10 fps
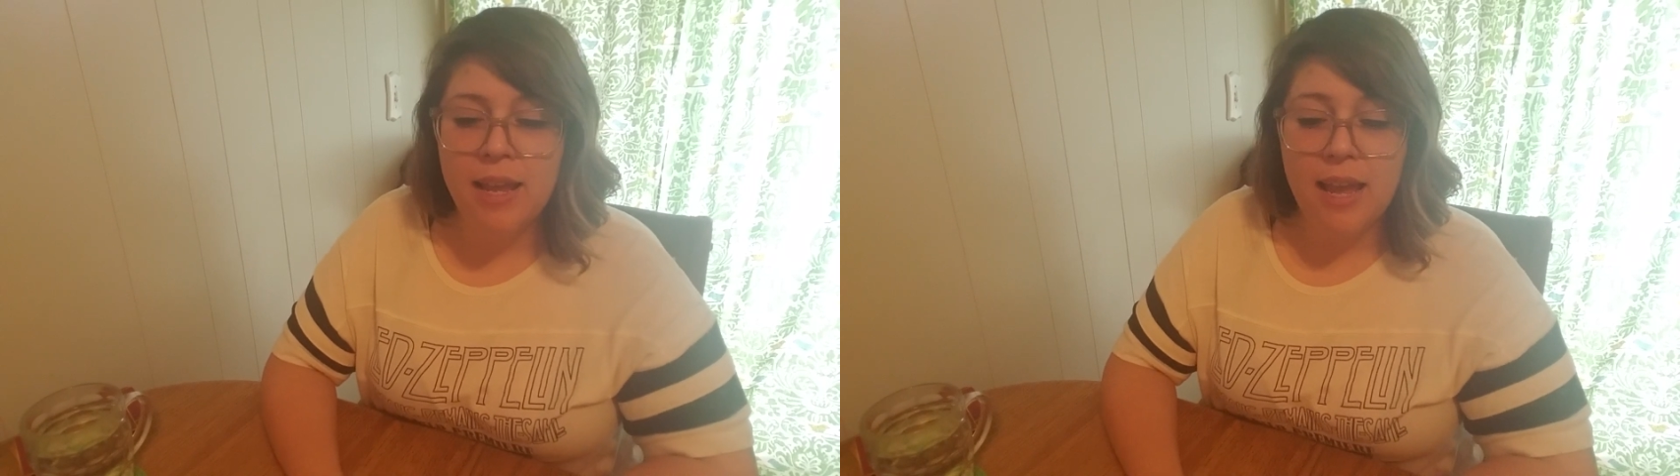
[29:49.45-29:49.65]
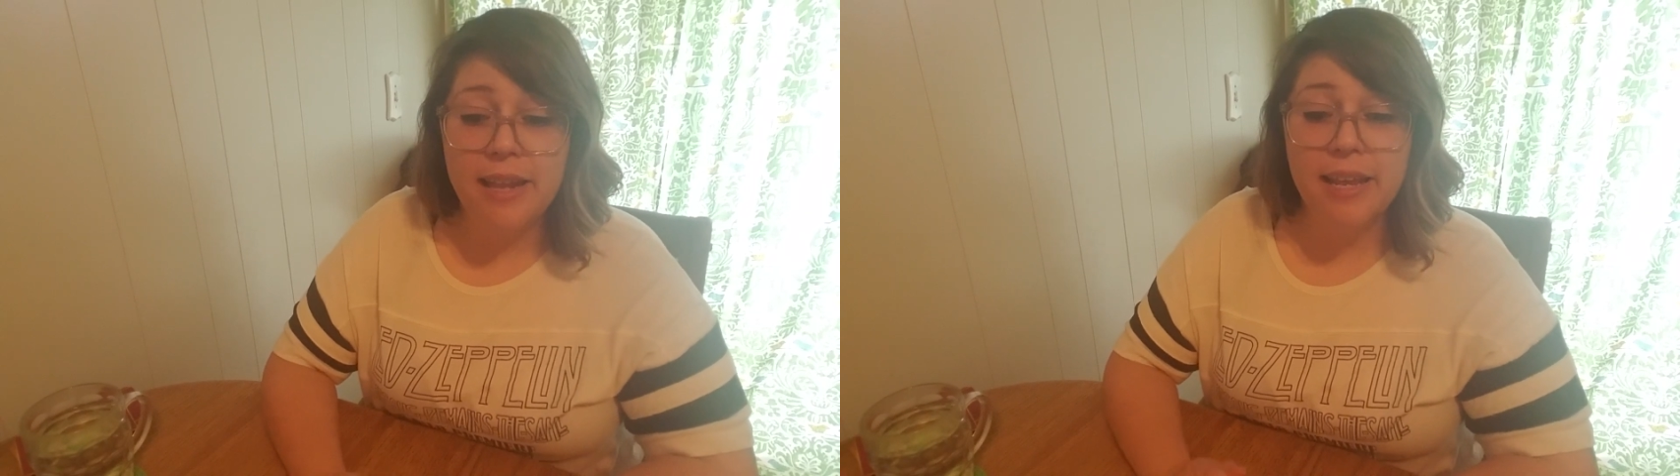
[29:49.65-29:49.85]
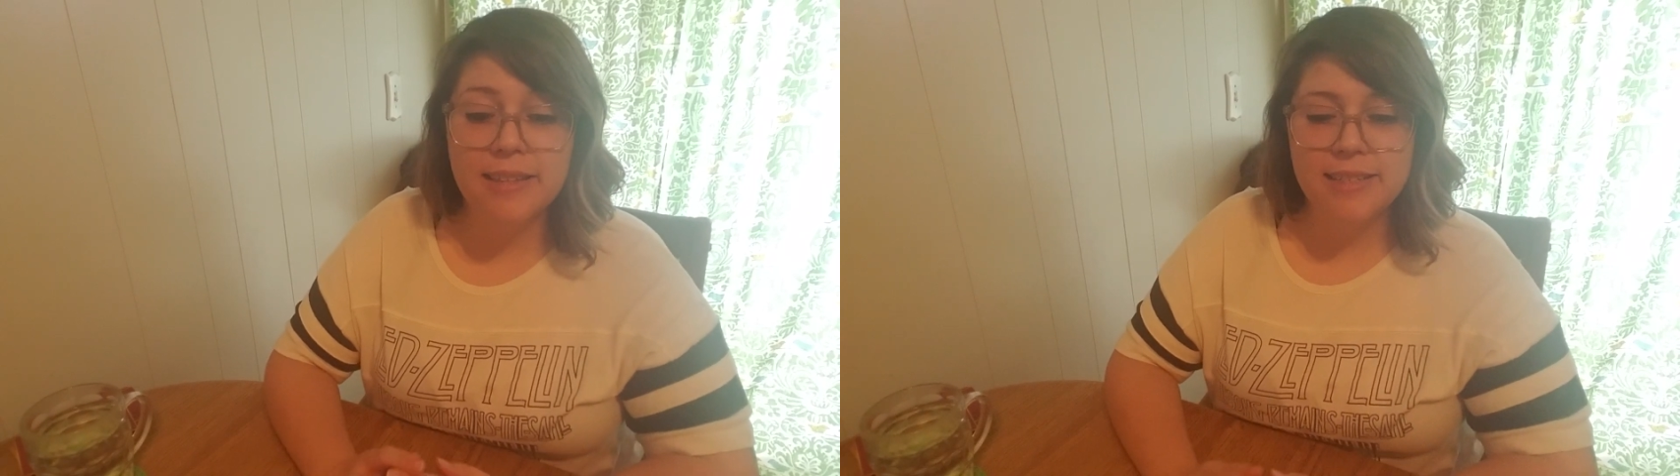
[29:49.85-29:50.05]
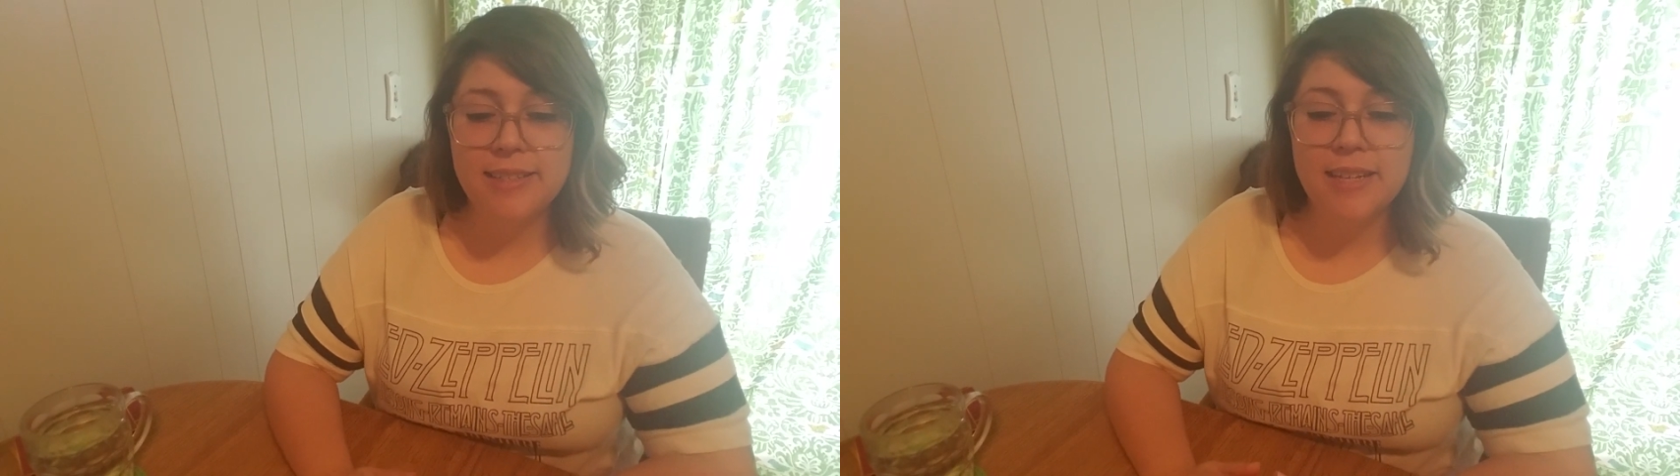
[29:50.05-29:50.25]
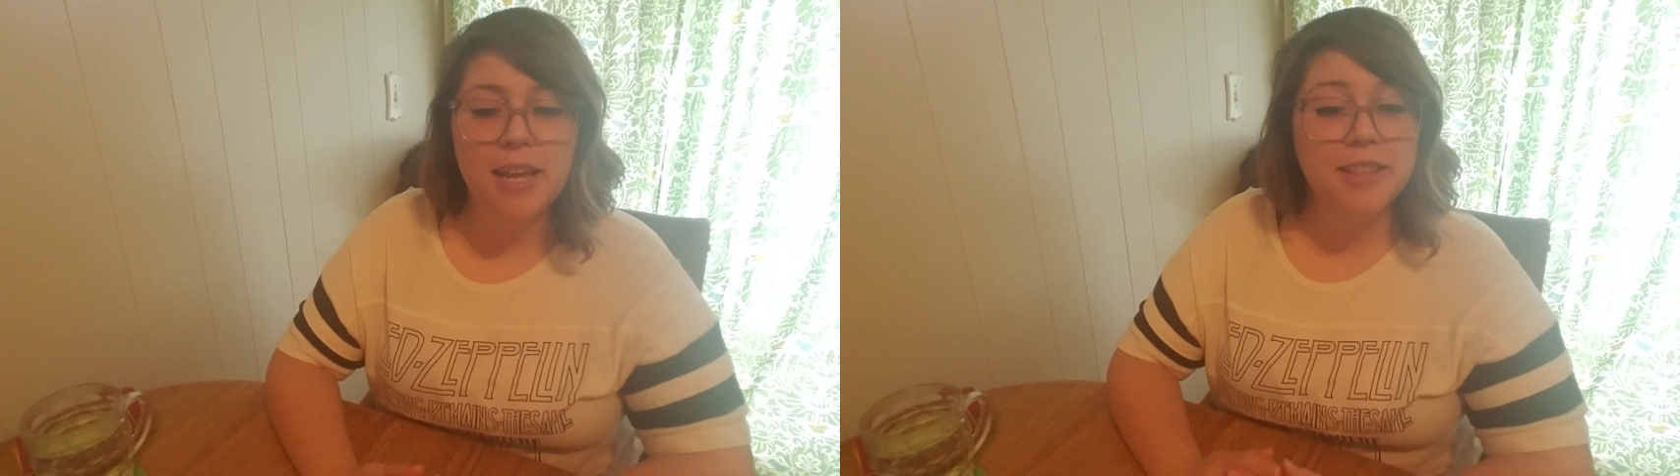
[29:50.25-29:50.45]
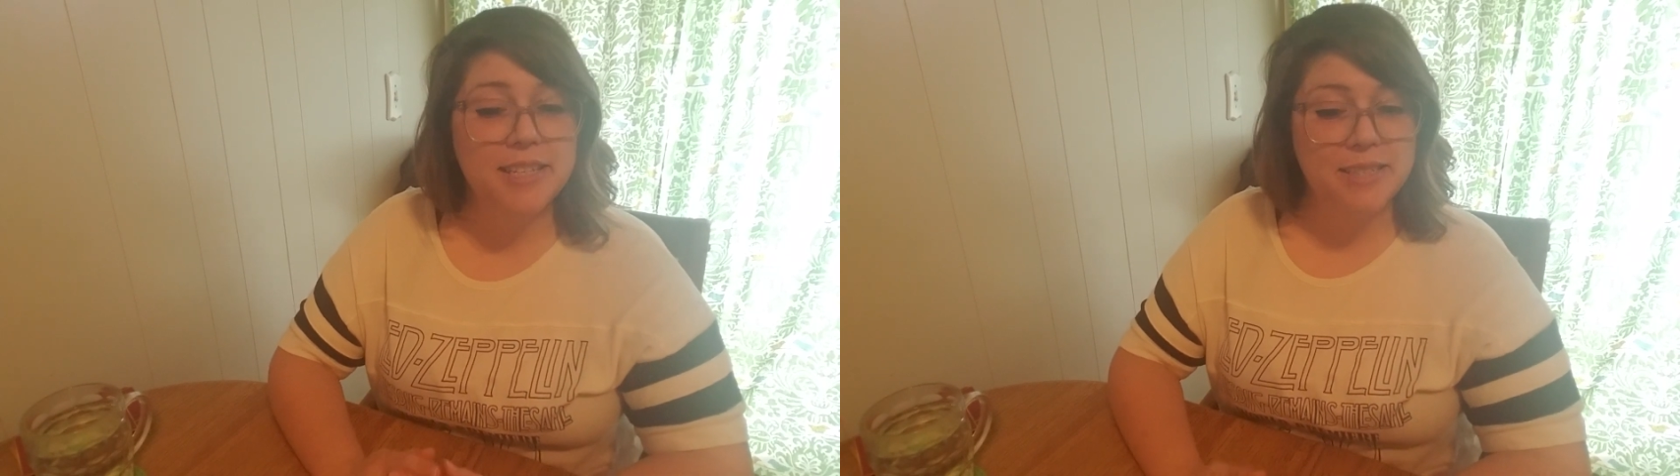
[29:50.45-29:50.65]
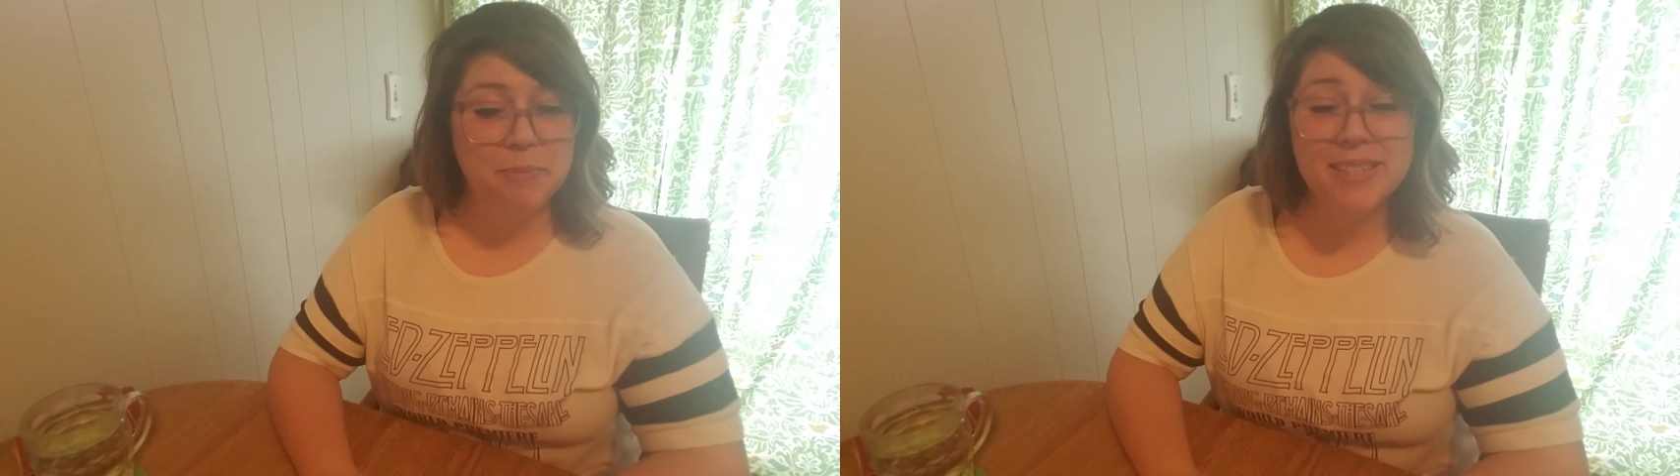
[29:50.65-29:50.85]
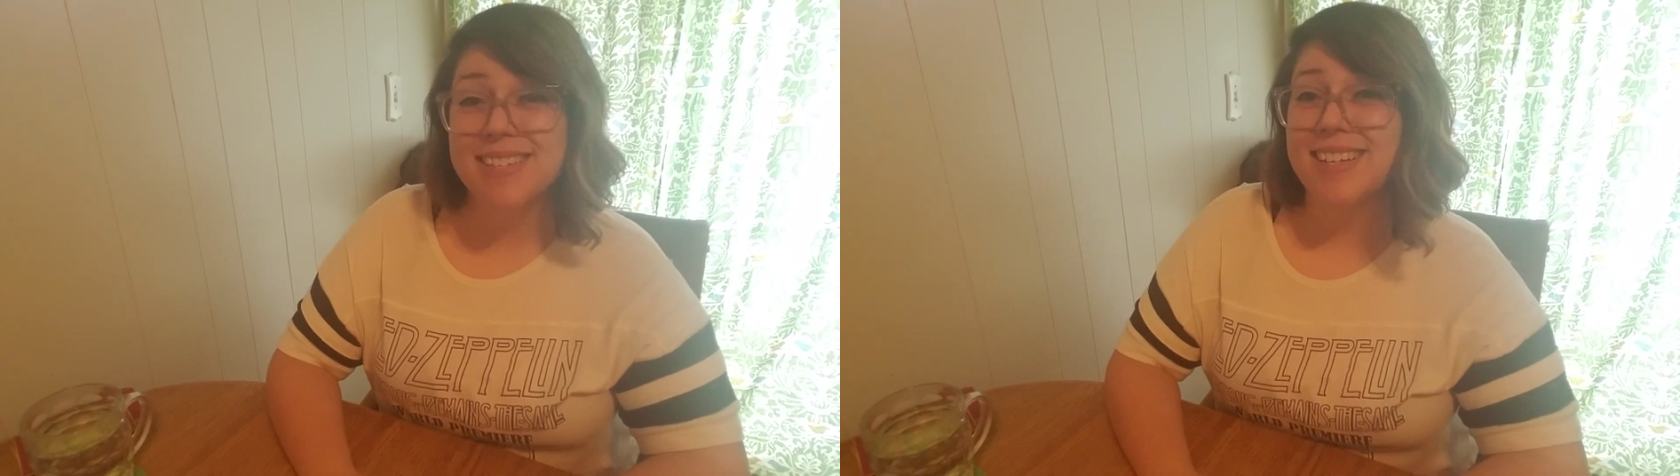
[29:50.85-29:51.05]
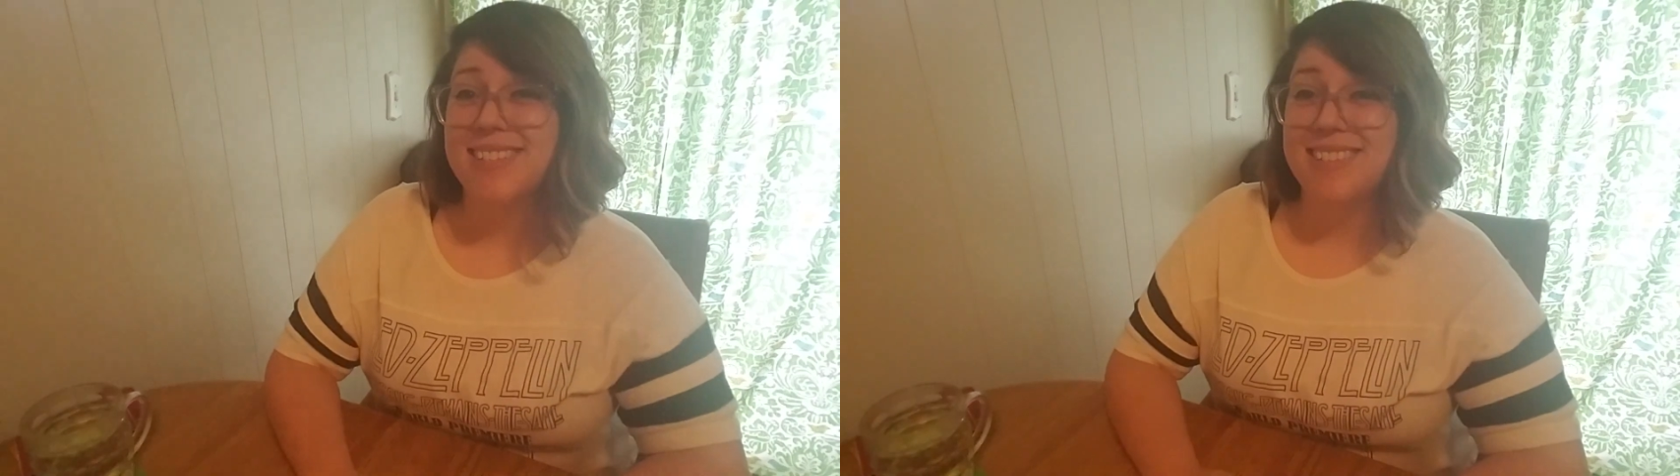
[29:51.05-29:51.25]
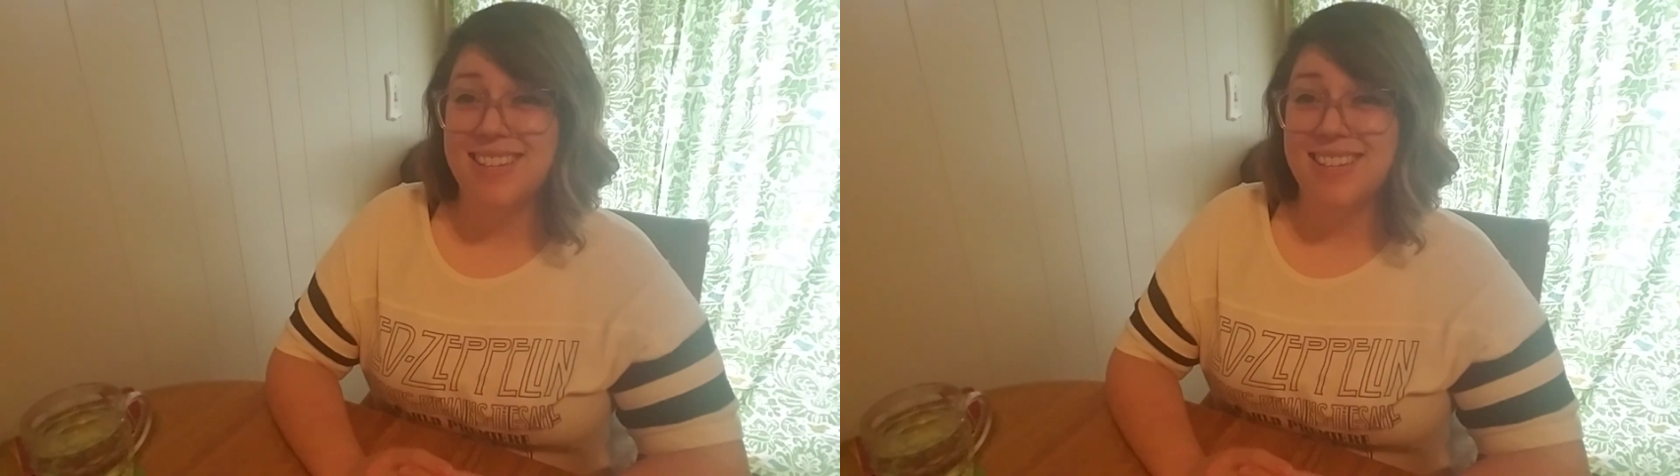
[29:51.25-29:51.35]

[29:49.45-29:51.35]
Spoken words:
And at least in this business